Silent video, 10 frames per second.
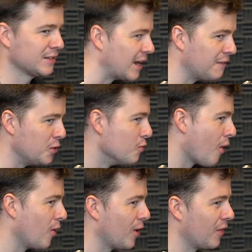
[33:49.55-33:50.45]
And if you
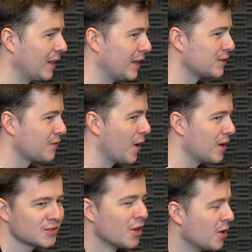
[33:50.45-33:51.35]
wrote it on the list
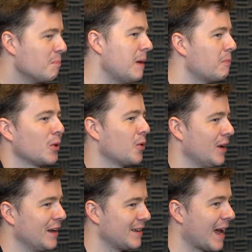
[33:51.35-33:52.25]
first, people
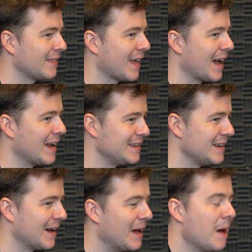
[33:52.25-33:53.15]
couldn't take that
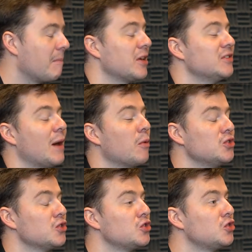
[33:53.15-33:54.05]
idea because there were
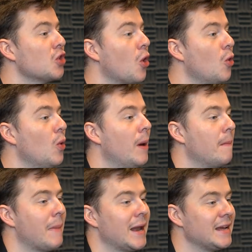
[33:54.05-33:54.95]
just so
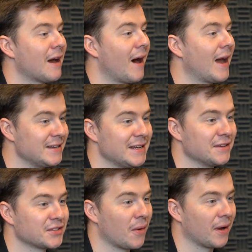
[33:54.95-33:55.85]
many
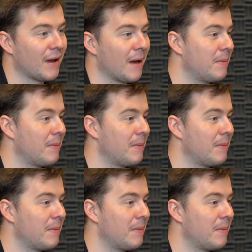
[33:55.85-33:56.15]
ideas going around.